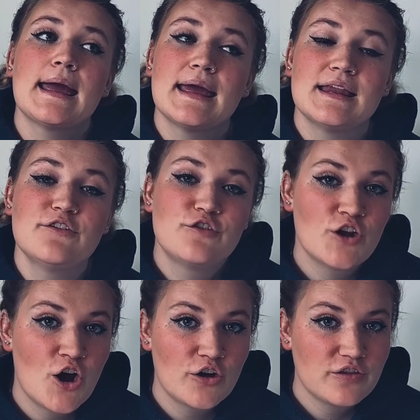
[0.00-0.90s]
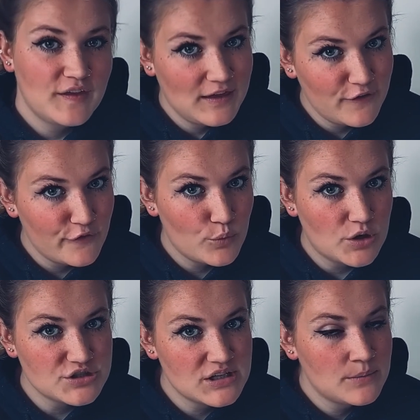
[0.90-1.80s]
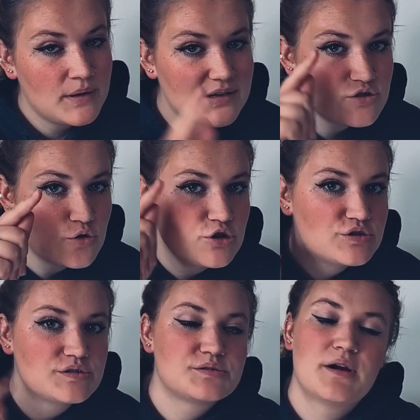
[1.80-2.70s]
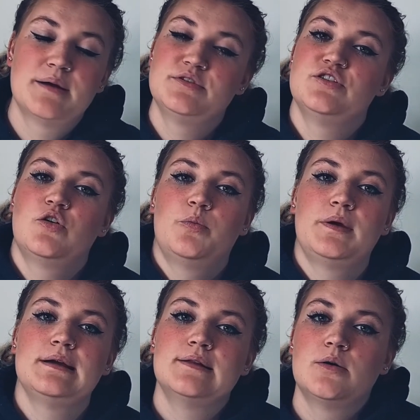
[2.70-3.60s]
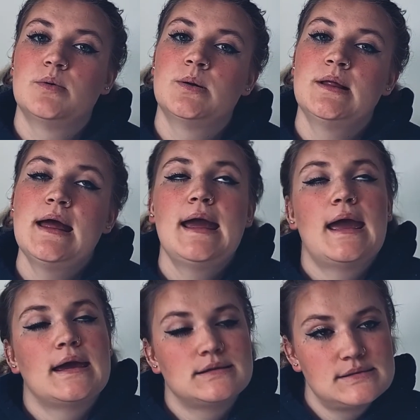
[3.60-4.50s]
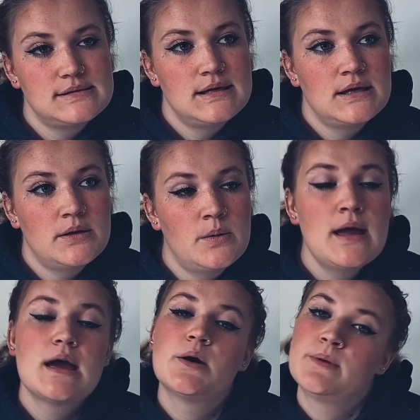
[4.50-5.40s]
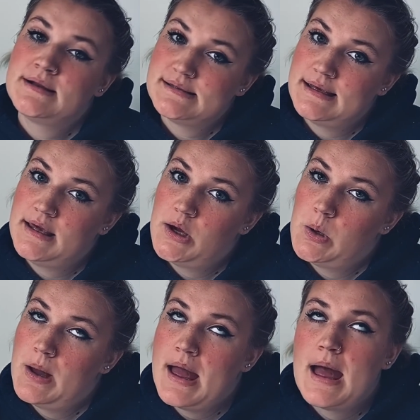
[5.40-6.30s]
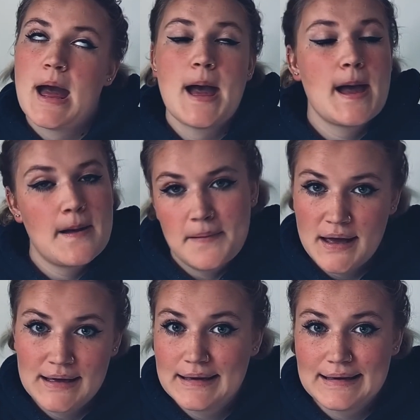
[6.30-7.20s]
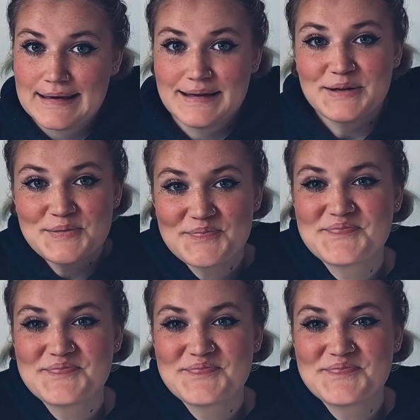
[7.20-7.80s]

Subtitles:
And if not, thank you for watching. Make sure you subscribe to UOP Global, and I'll see you. And when I see you, bye.